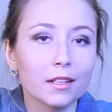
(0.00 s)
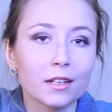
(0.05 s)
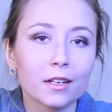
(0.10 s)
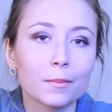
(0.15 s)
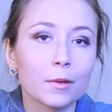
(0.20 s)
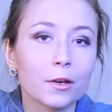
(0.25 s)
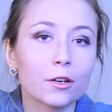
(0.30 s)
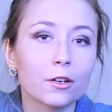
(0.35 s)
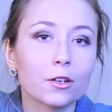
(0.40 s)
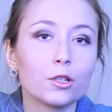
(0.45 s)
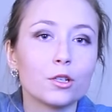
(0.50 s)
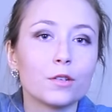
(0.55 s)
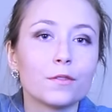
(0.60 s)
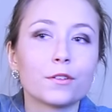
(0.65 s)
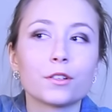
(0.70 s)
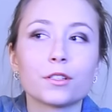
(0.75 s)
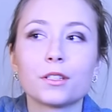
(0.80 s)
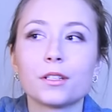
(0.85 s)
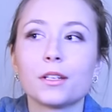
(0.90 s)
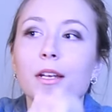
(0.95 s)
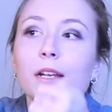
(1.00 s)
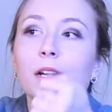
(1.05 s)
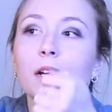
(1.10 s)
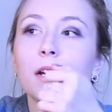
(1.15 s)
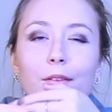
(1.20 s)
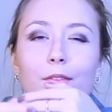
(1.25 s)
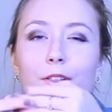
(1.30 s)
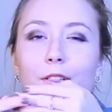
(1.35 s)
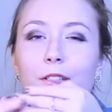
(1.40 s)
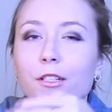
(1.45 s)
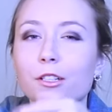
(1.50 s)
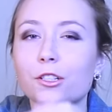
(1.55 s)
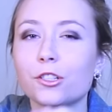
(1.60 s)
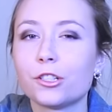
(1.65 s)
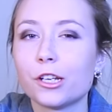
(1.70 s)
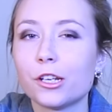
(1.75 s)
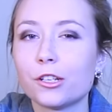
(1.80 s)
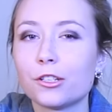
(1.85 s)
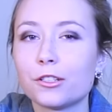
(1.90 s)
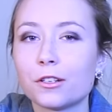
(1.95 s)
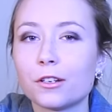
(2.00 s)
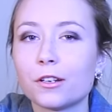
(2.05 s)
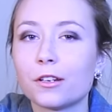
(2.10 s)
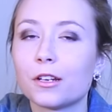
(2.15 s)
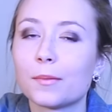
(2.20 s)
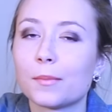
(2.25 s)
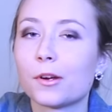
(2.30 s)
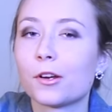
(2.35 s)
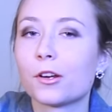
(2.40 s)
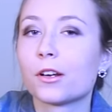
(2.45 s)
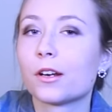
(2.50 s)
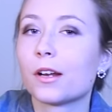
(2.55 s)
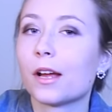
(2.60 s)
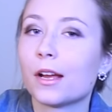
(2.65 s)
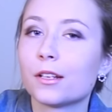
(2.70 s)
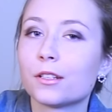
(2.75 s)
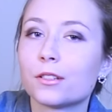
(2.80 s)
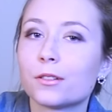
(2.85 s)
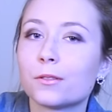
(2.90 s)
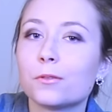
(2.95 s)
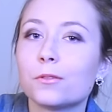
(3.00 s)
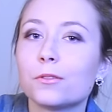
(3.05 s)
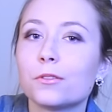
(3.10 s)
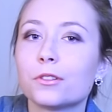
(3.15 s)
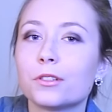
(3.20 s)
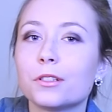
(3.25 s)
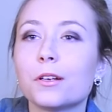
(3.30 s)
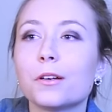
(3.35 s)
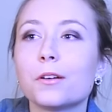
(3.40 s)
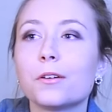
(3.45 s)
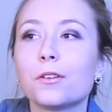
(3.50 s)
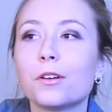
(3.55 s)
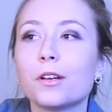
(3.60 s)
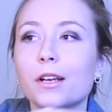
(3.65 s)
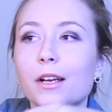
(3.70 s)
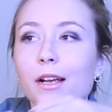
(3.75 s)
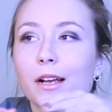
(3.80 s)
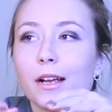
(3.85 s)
at an American university. I was an exchange student in American high school, so